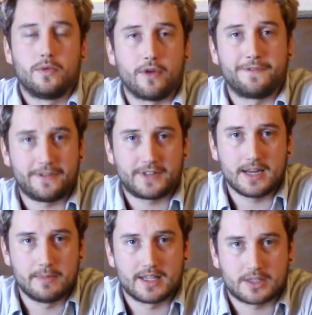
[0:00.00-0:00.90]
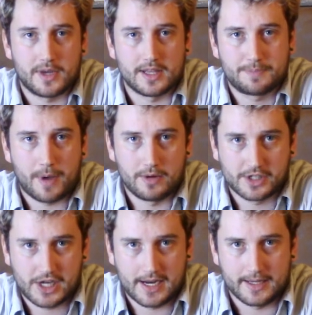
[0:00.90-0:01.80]
We've got 15 minutes to eat this bowl of
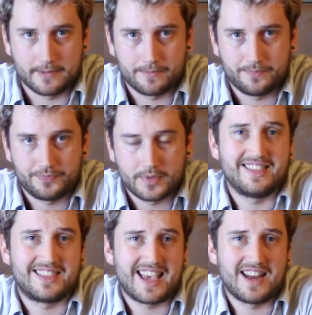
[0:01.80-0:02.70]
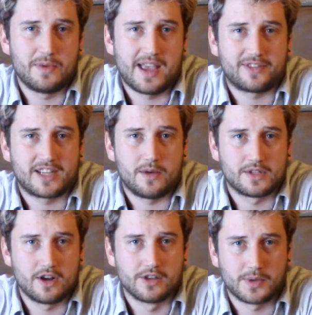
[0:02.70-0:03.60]
chili. Then we have to go
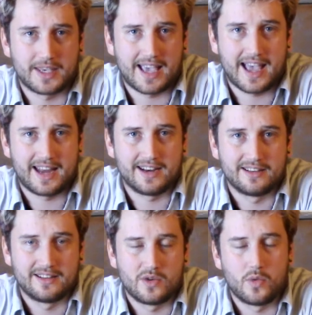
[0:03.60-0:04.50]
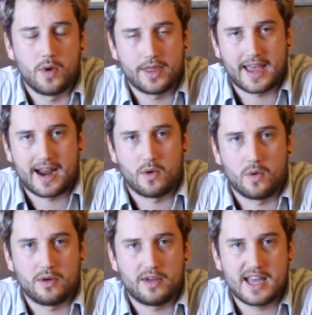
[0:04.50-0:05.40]
as long as we can
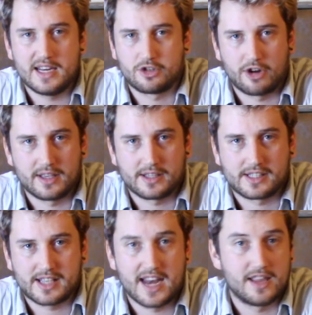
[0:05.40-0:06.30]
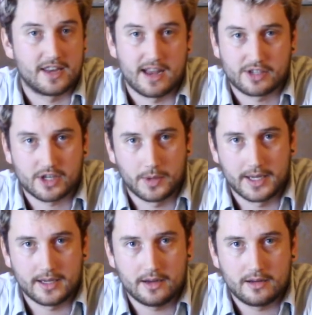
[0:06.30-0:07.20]
without any drinks, anything else to
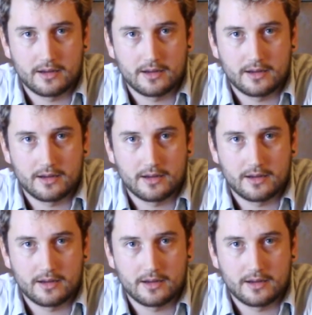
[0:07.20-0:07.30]
eat.